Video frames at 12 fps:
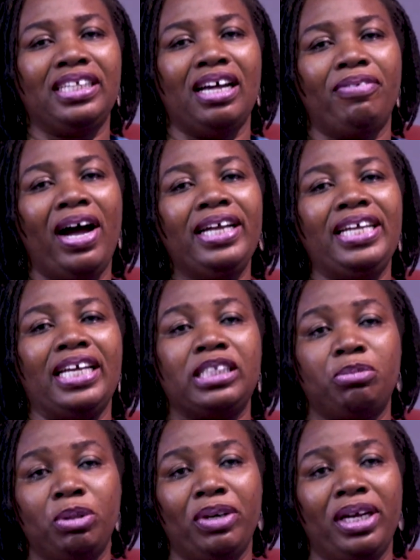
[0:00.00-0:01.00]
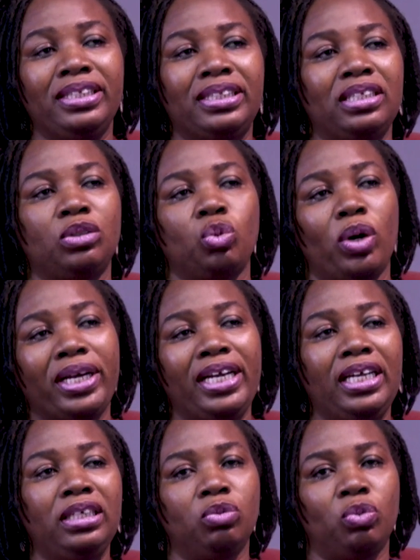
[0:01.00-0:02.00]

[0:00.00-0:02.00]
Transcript: I've had experiences working